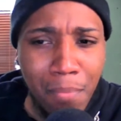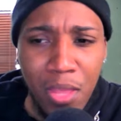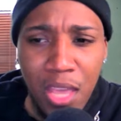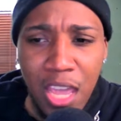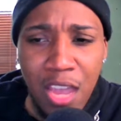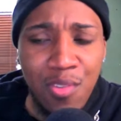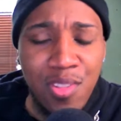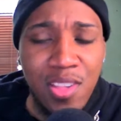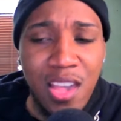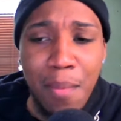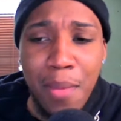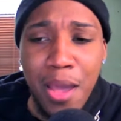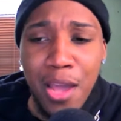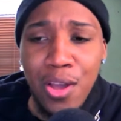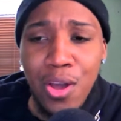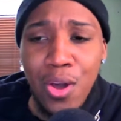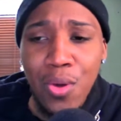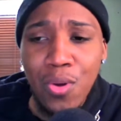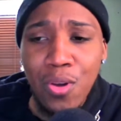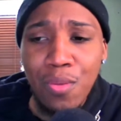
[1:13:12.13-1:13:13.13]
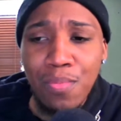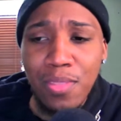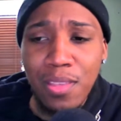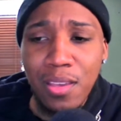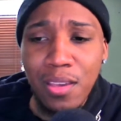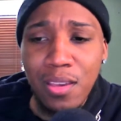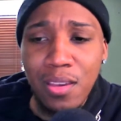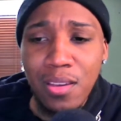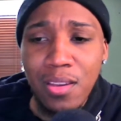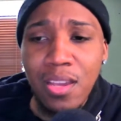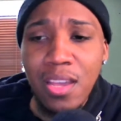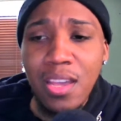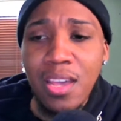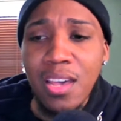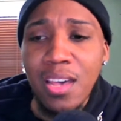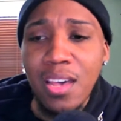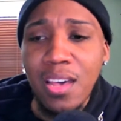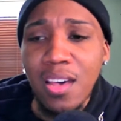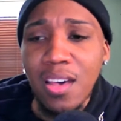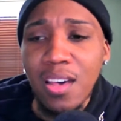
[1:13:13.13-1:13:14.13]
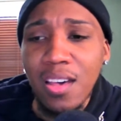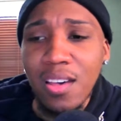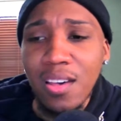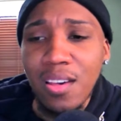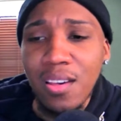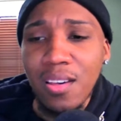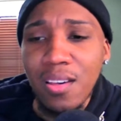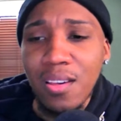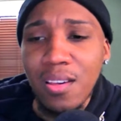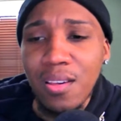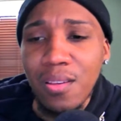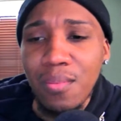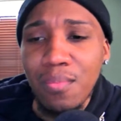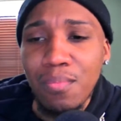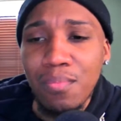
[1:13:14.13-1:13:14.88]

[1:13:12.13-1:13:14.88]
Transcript: Every time I go up there, um,